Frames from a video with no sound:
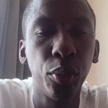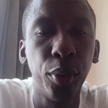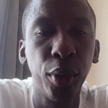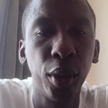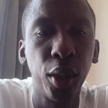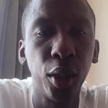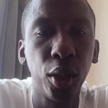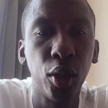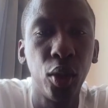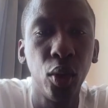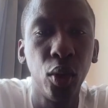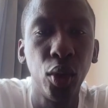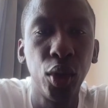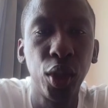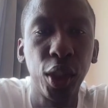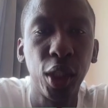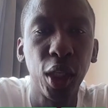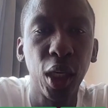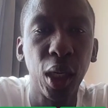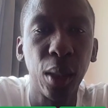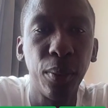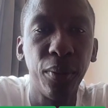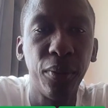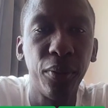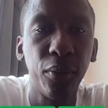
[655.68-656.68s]
would be a huge
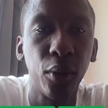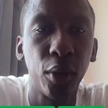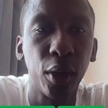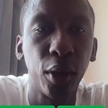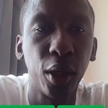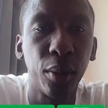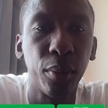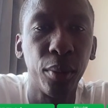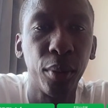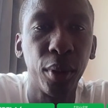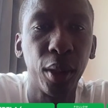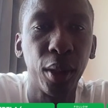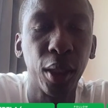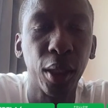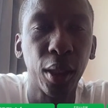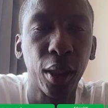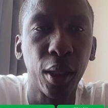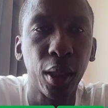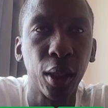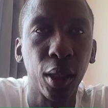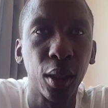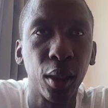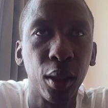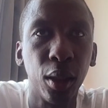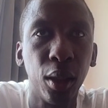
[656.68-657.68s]
step for him. And I
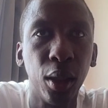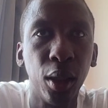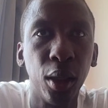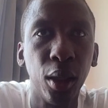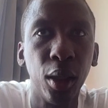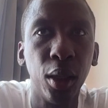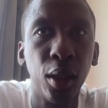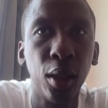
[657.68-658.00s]
think